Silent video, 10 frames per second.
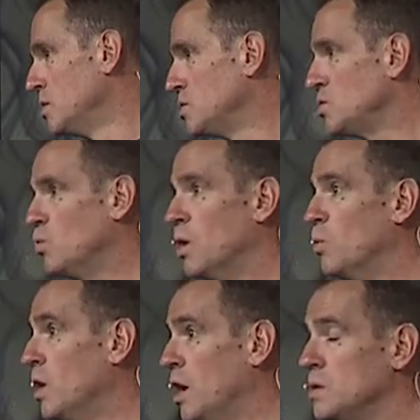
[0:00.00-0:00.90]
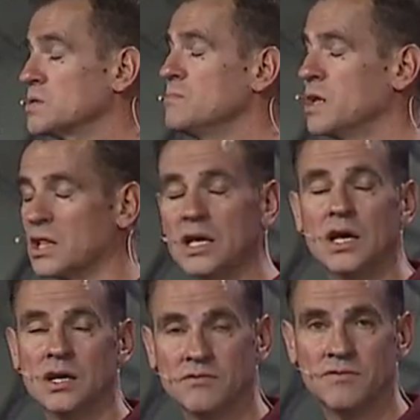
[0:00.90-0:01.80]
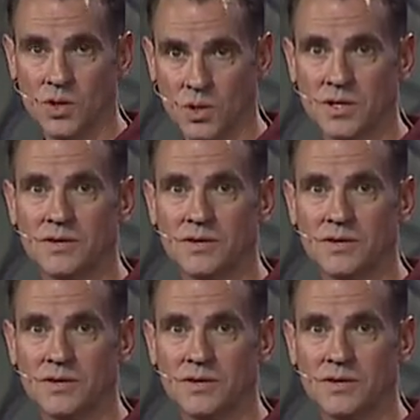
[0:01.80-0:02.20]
to what will ultimately unfold.